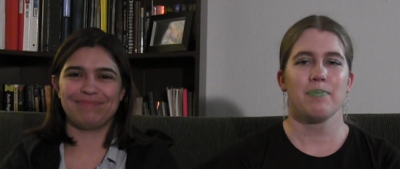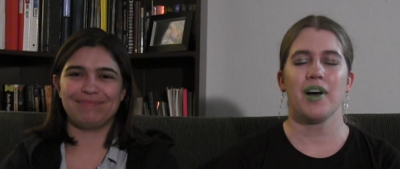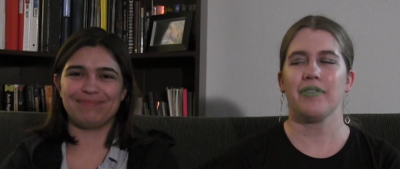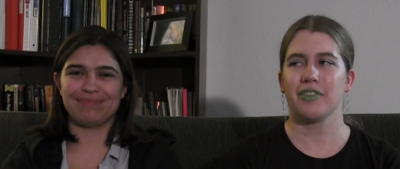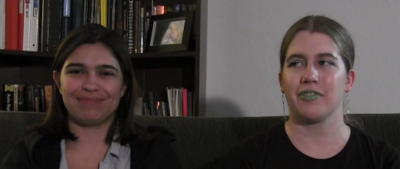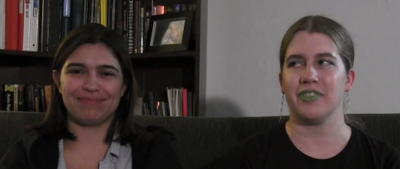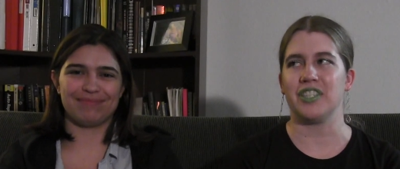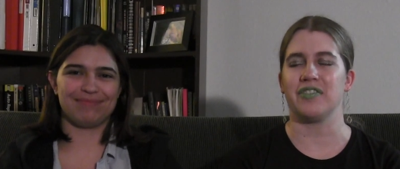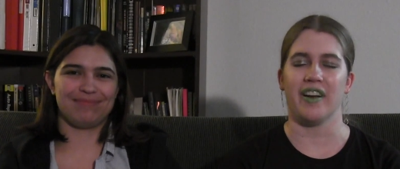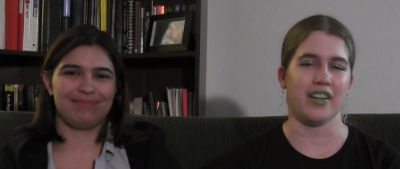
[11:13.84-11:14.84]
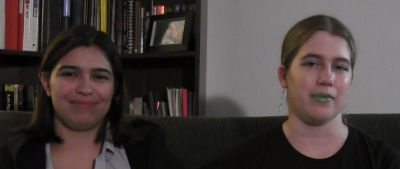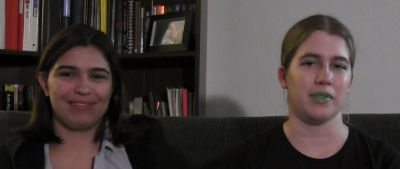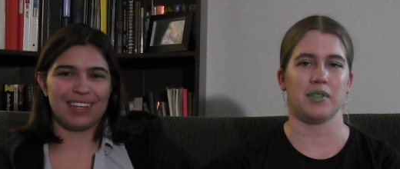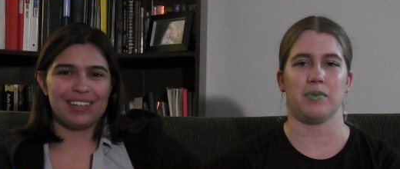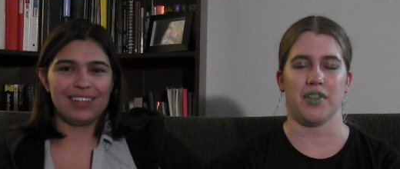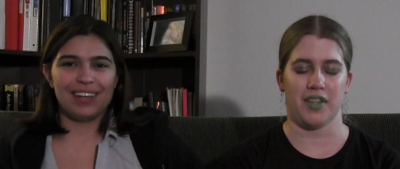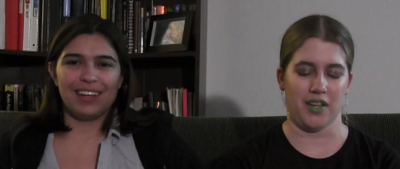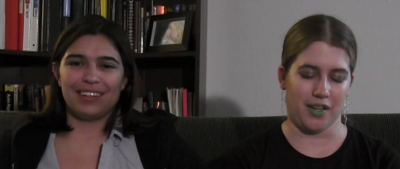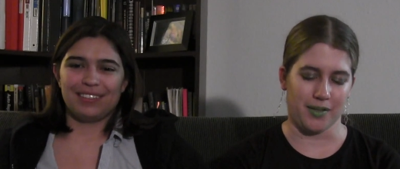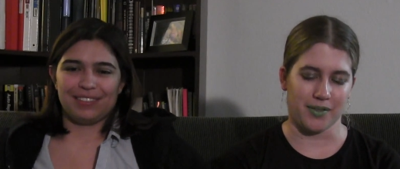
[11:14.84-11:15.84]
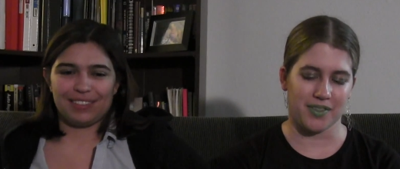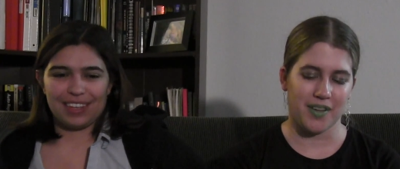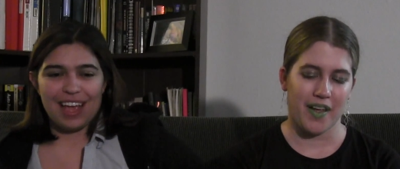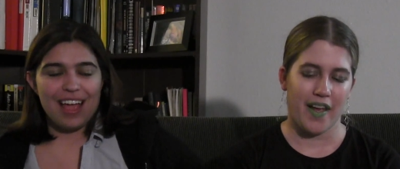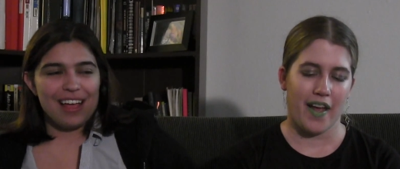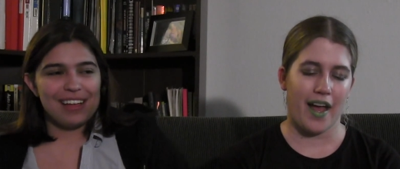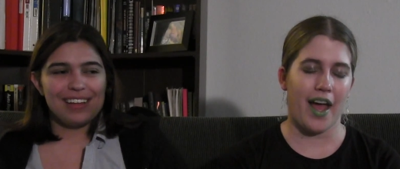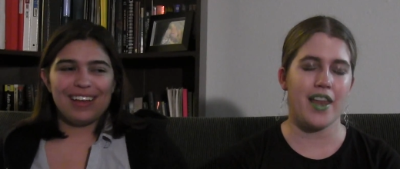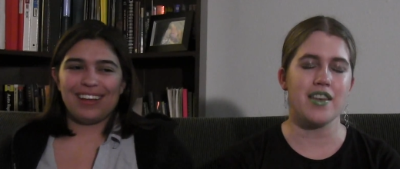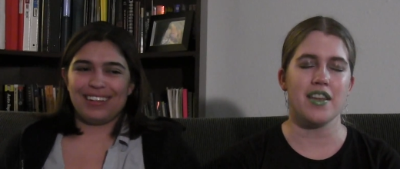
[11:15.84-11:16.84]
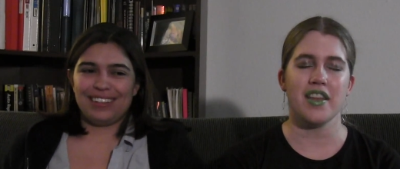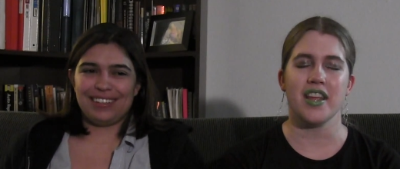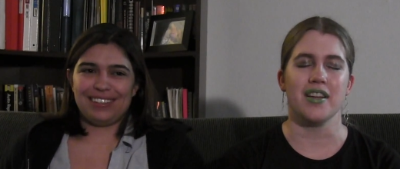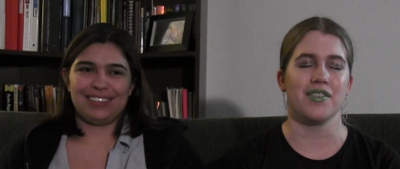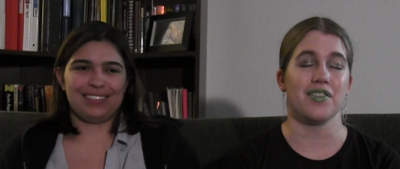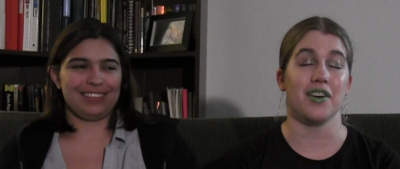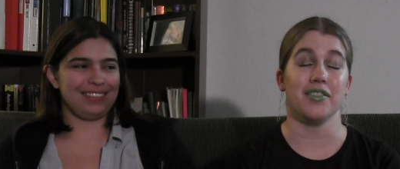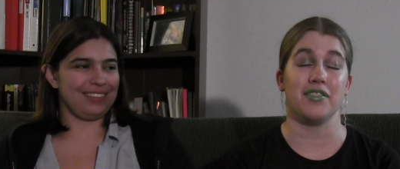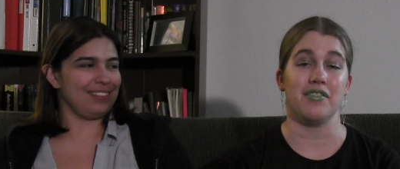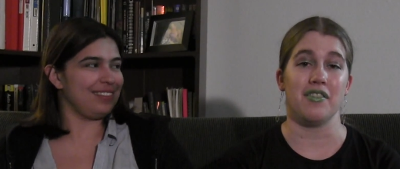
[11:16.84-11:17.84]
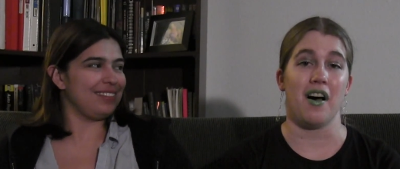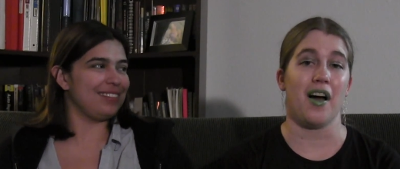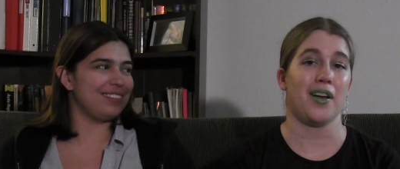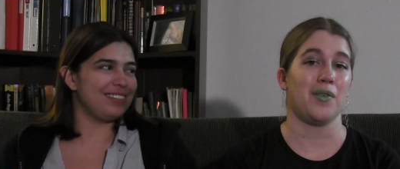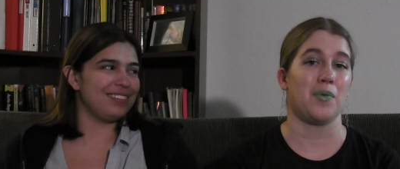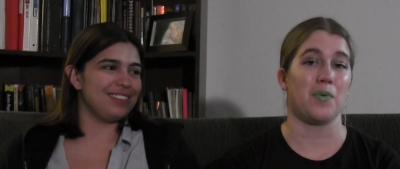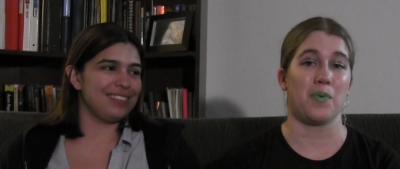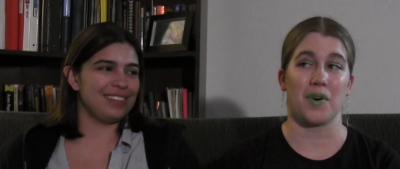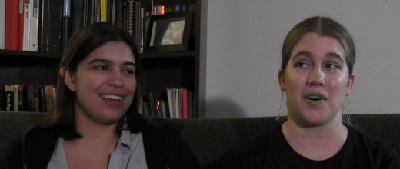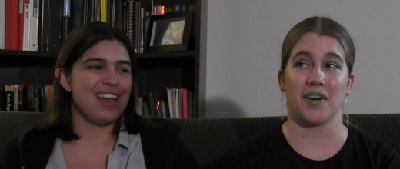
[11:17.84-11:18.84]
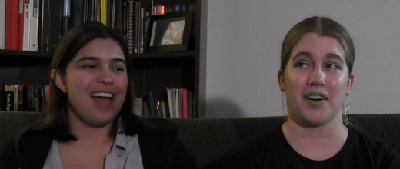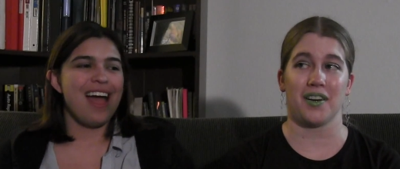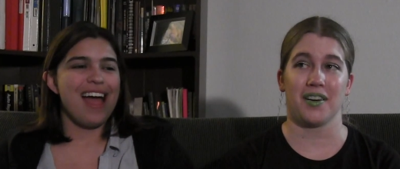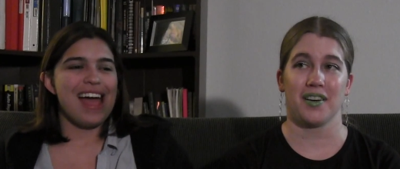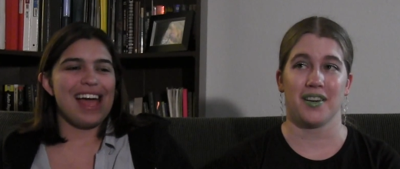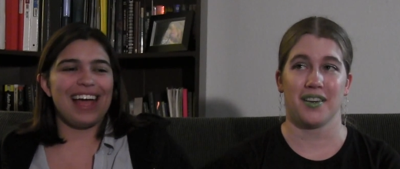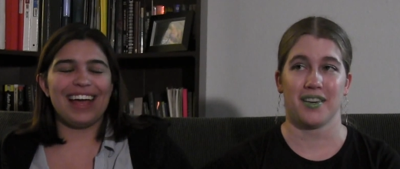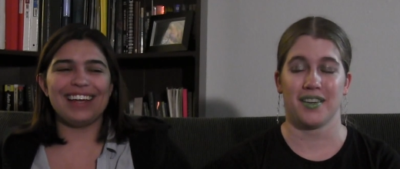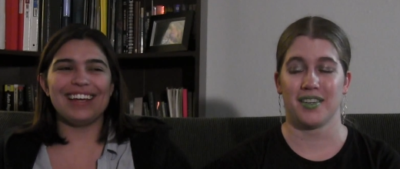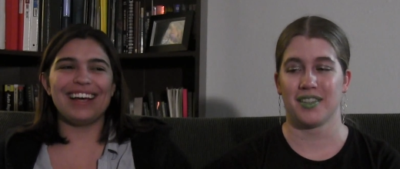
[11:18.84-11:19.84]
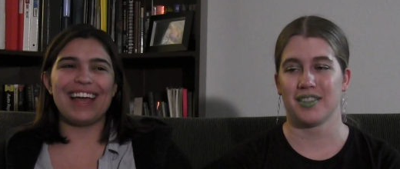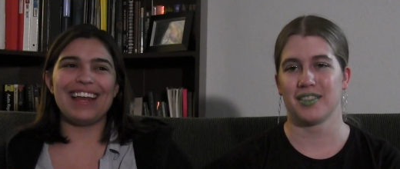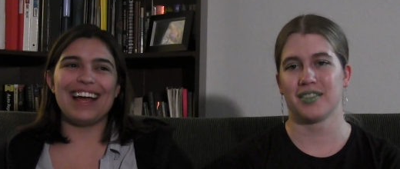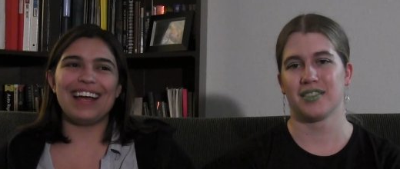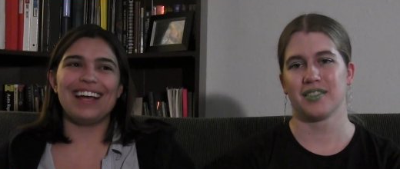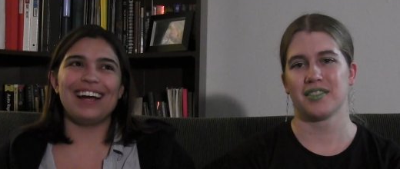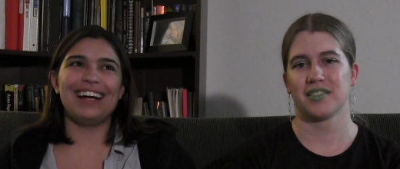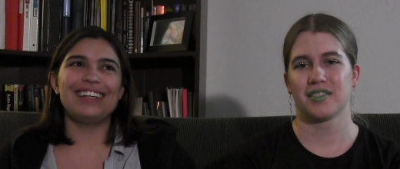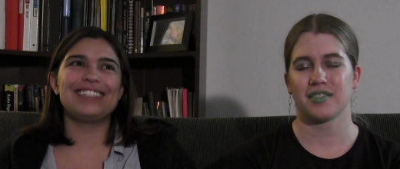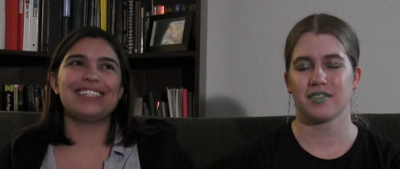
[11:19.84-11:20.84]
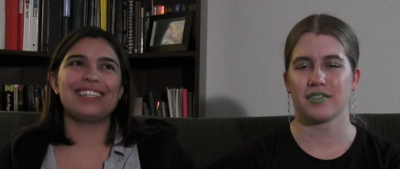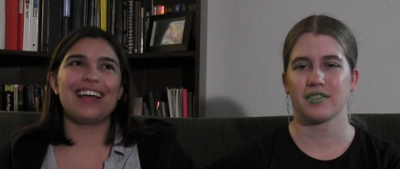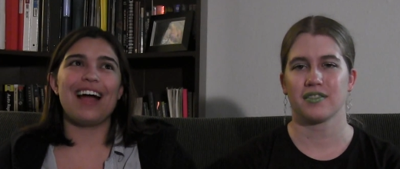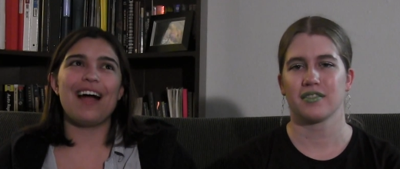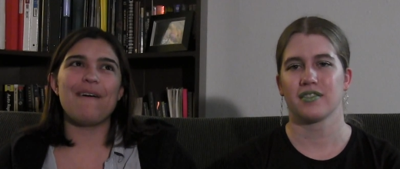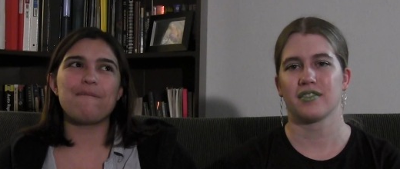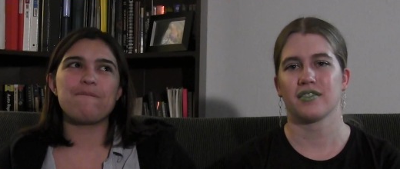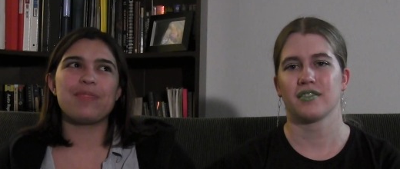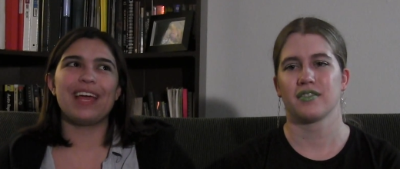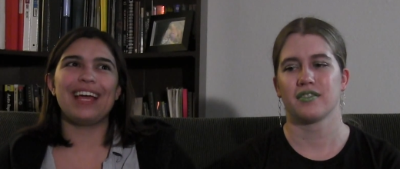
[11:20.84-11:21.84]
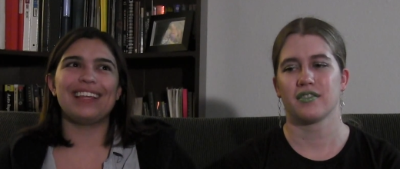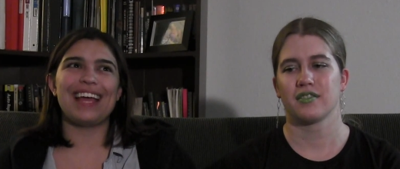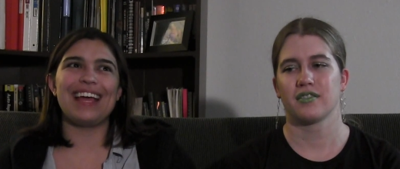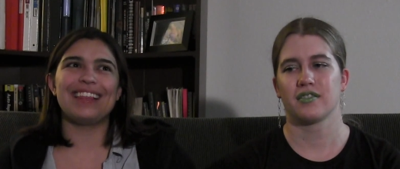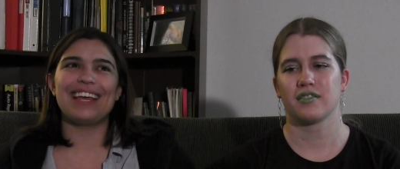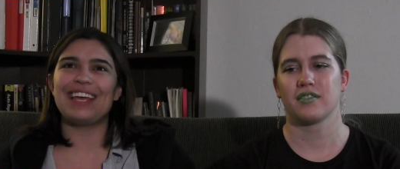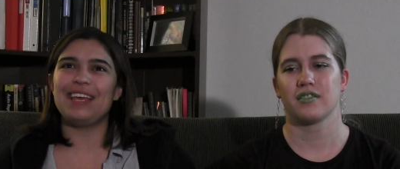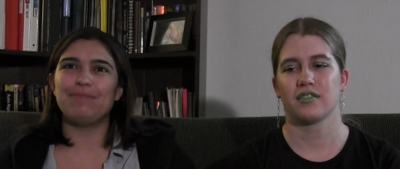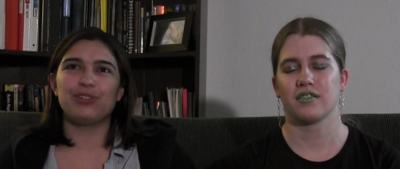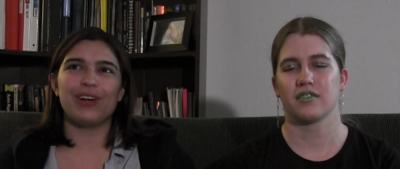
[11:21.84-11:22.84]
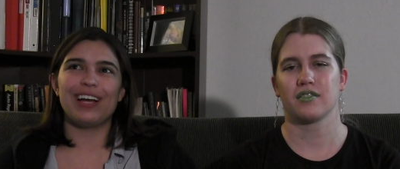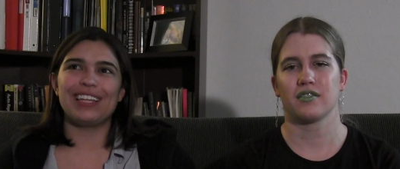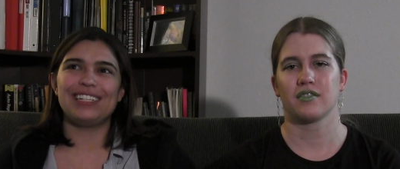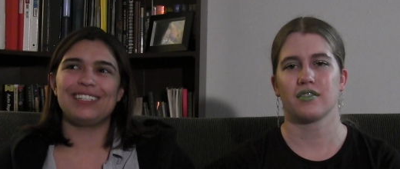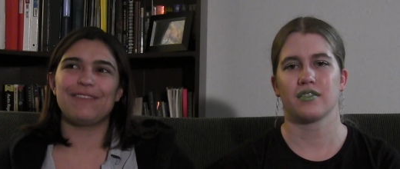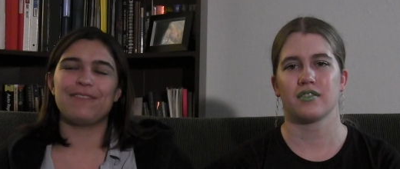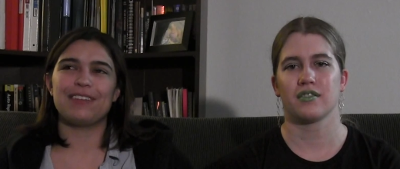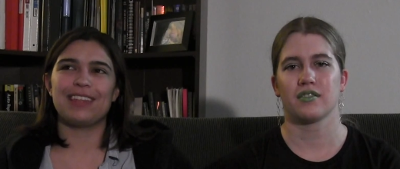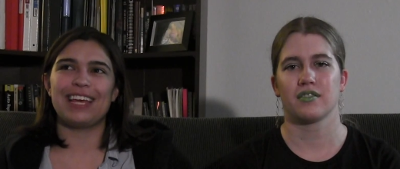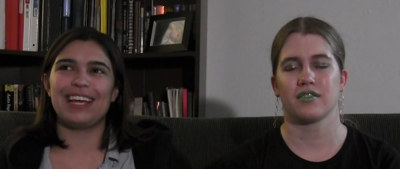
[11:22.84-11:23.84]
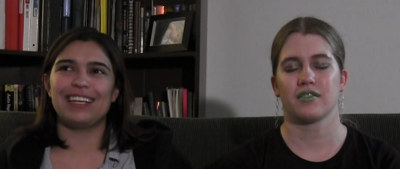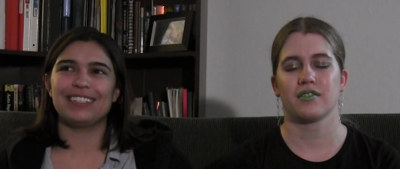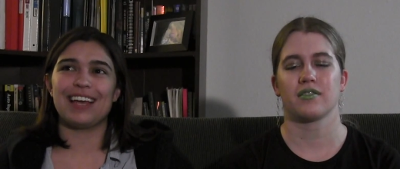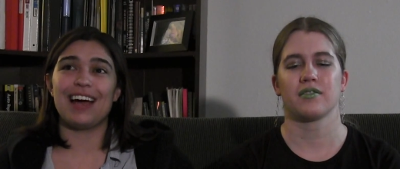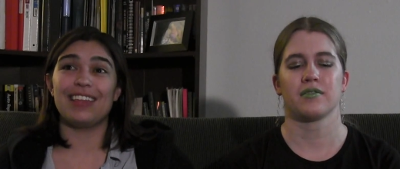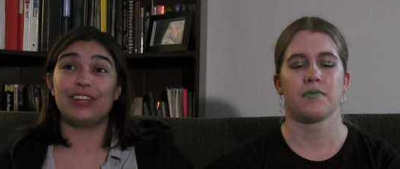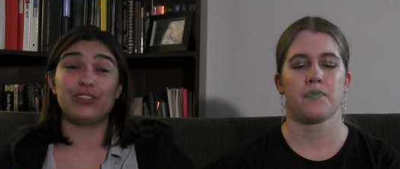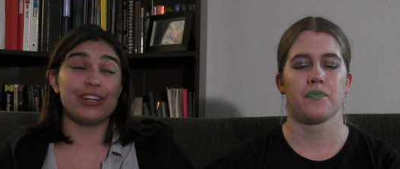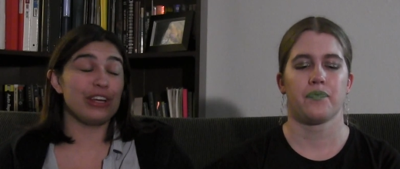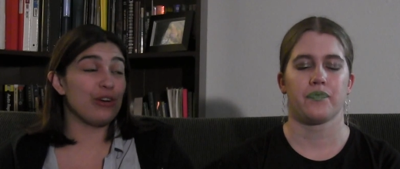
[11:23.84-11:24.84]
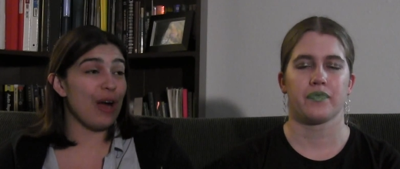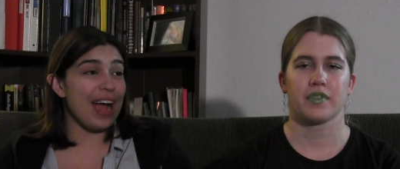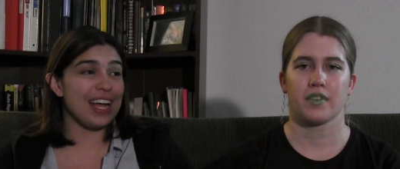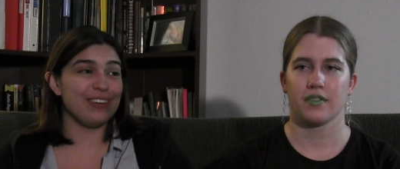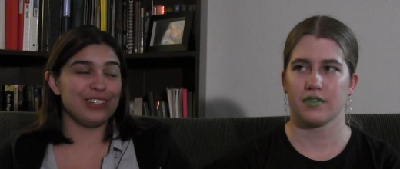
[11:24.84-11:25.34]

Speaker 1: pufferfish venom is what they use, and it does not work. And
Speaker 2: again, I I. T- like they they keep trying these different things. Uh, they tried the cryo